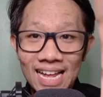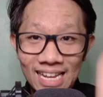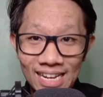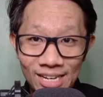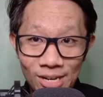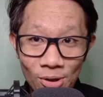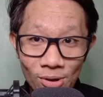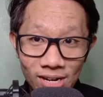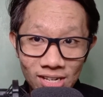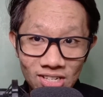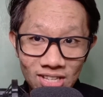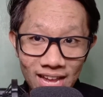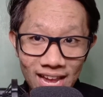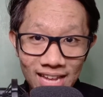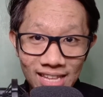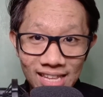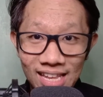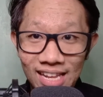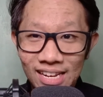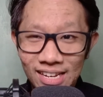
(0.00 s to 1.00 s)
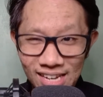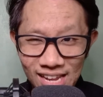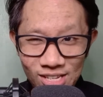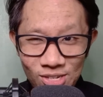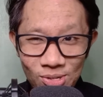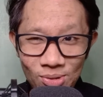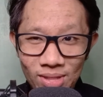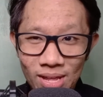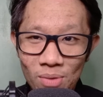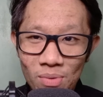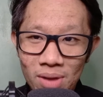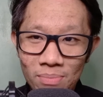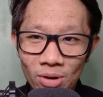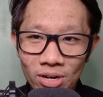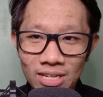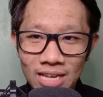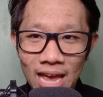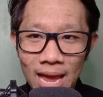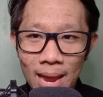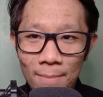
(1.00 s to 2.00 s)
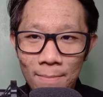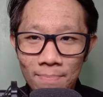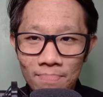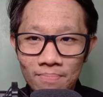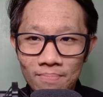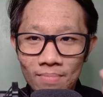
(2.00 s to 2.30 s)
Notice that? Let's do that one more time.